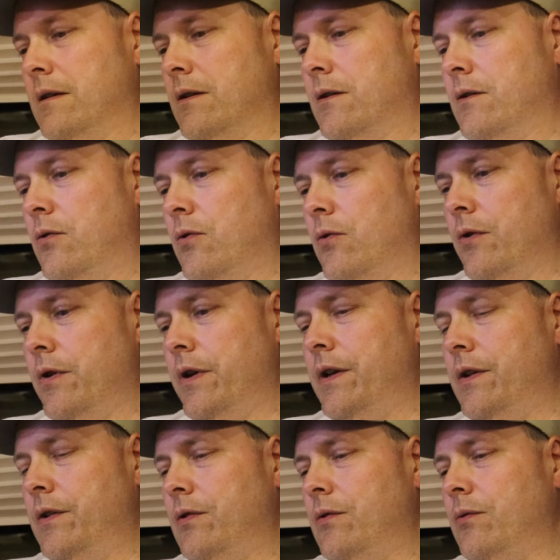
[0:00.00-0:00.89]

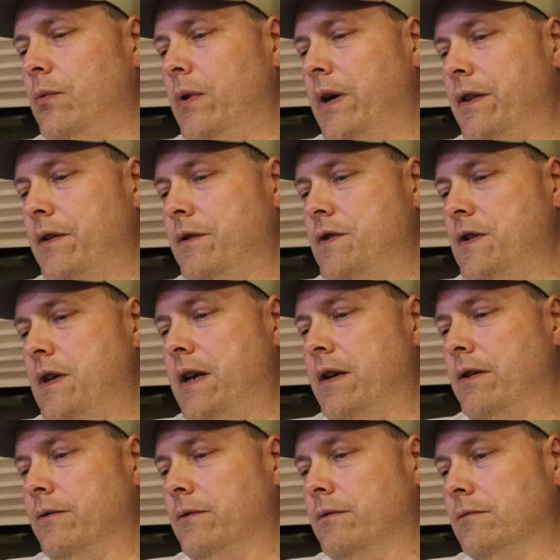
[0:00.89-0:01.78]
According to Weather
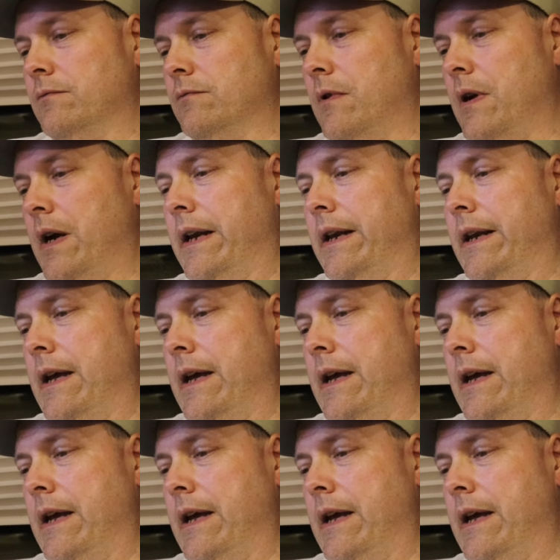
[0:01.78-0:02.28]
Channel, right